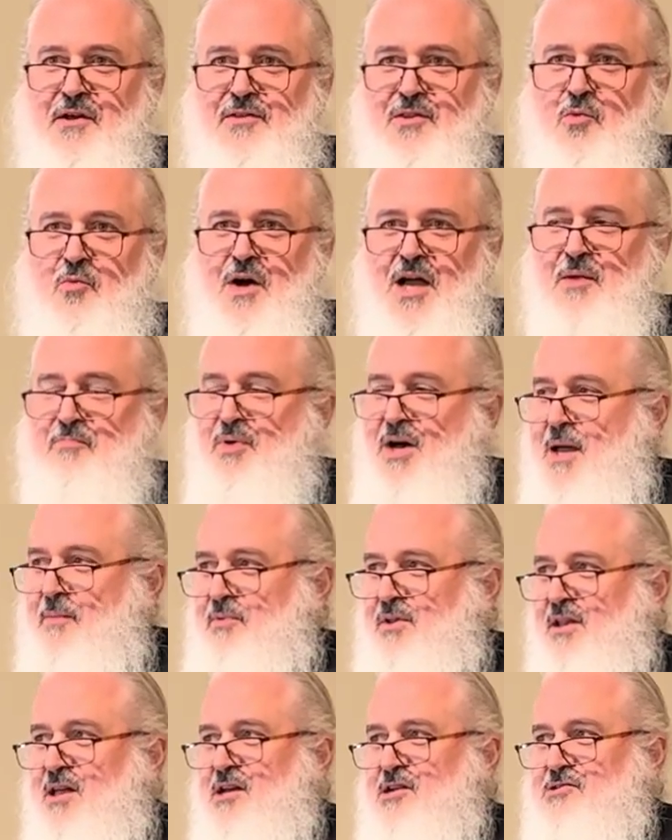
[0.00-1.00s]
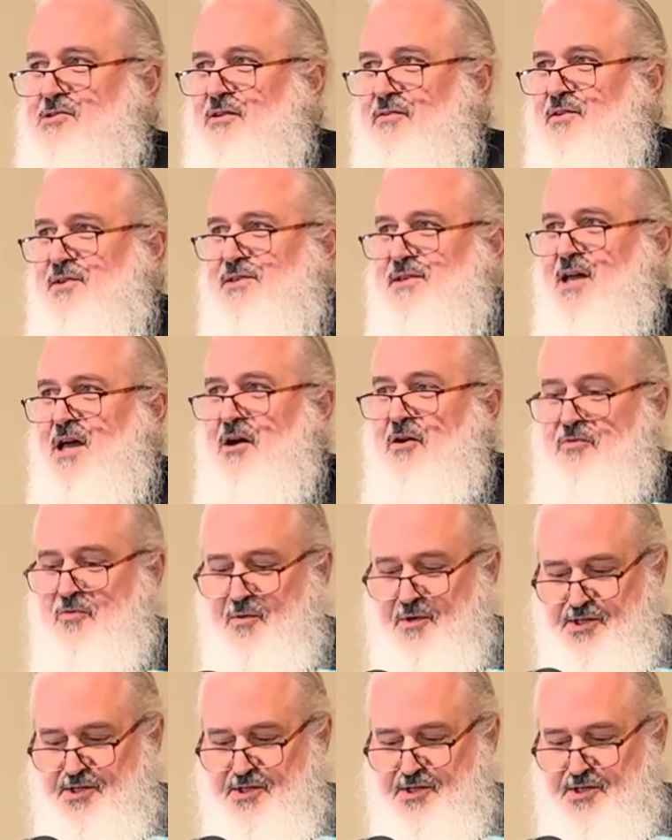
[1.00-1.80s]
the white population in the South,